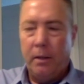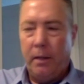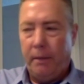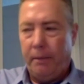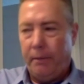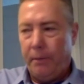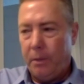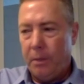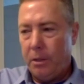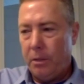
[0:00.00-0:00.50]

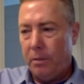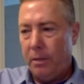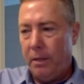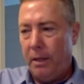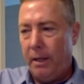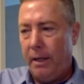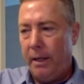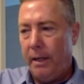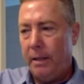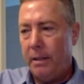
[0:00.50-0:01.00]
During that first
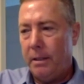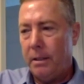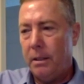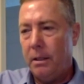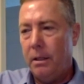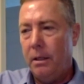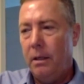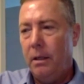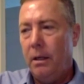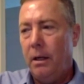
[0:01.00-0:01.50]
three
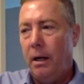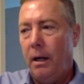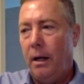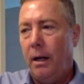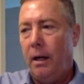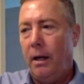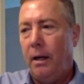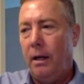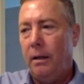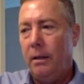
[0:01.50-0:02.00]
days,
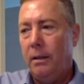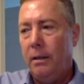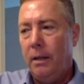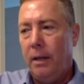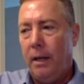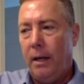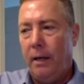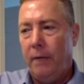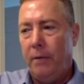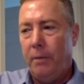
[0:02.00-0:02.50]
uh,
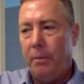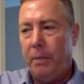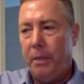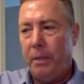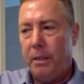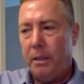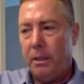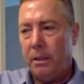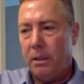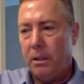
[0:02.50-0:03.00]
I have the
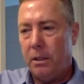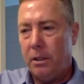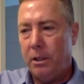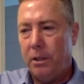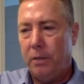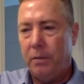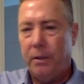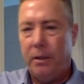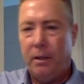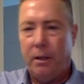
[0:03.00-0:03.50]
patient
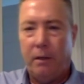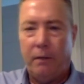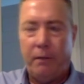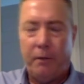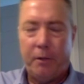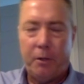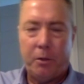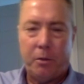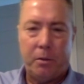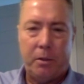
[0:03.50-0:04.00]
chill the
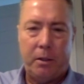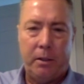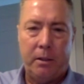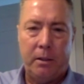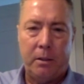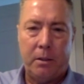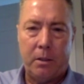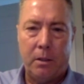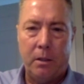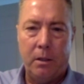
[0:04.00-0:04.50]
artificial
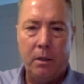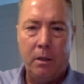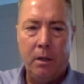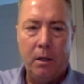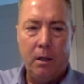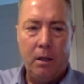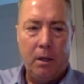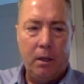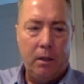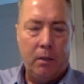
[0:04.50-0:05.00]
tears
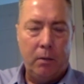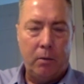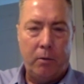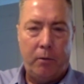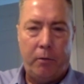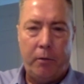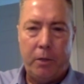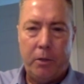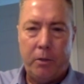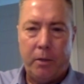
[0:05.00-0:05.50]
in
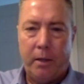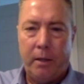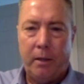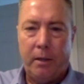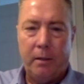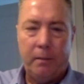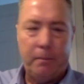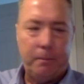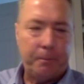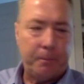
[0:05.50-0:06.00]
the
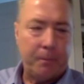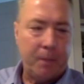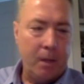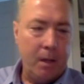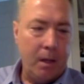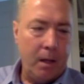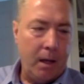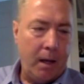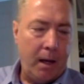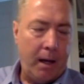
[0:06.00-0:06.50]
refrigerator
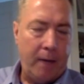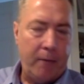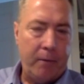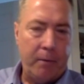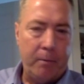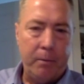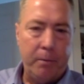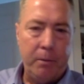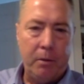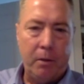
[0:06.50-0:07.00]
and
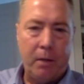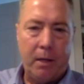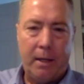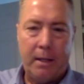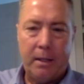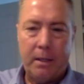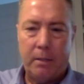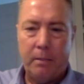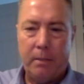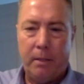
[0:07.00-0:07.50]
have them
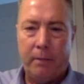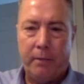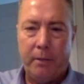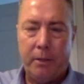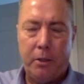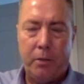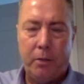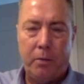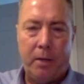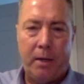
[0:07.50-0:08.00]
utilize them
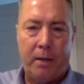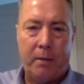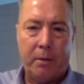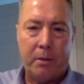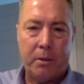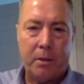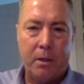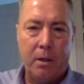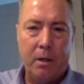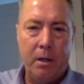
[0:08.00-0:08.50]
every two
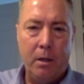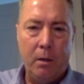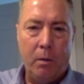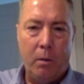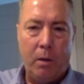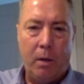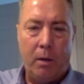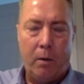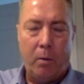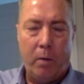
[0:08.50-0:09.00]
hours
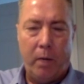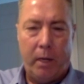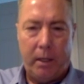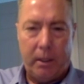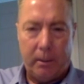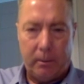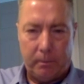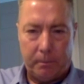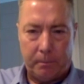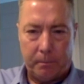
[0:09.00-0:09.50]
while
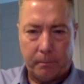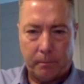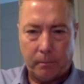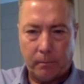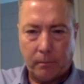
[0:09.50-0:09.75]
awake.